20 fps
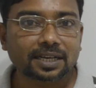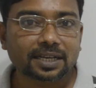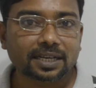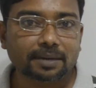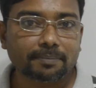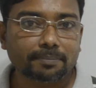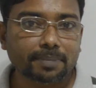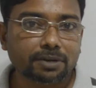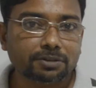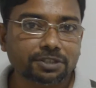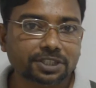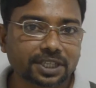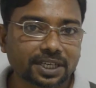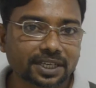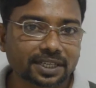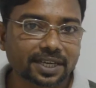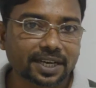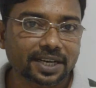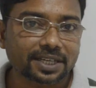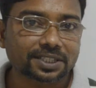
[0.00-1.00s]
compound
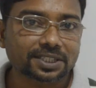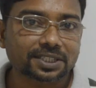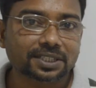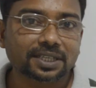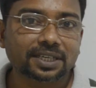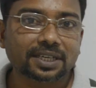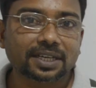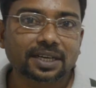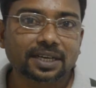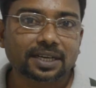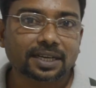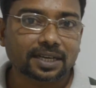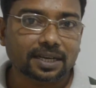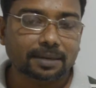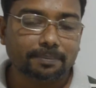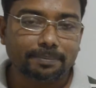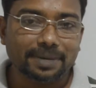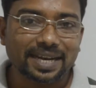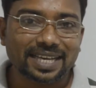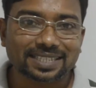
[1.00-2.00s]
sentence,
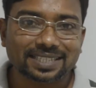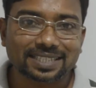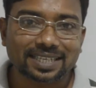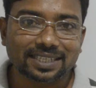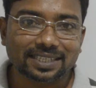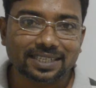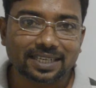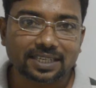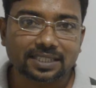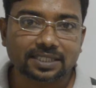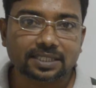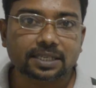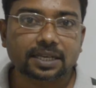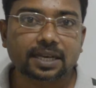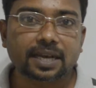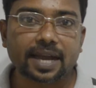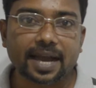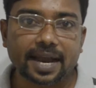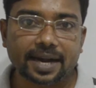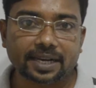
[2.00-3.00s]
complex sentence
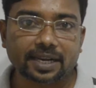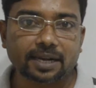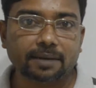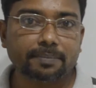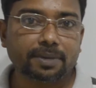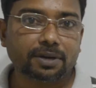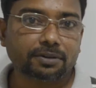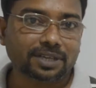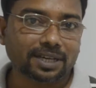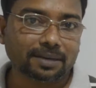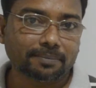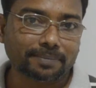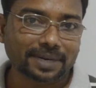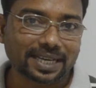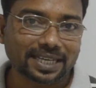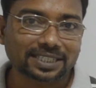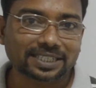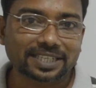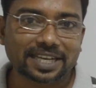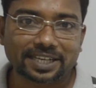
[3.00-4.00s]
and compound
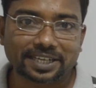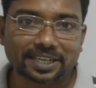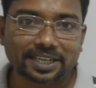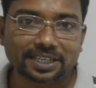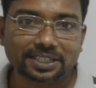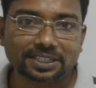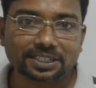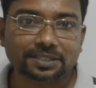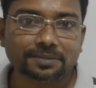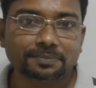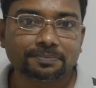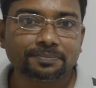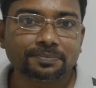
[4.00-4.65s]
complex sentence.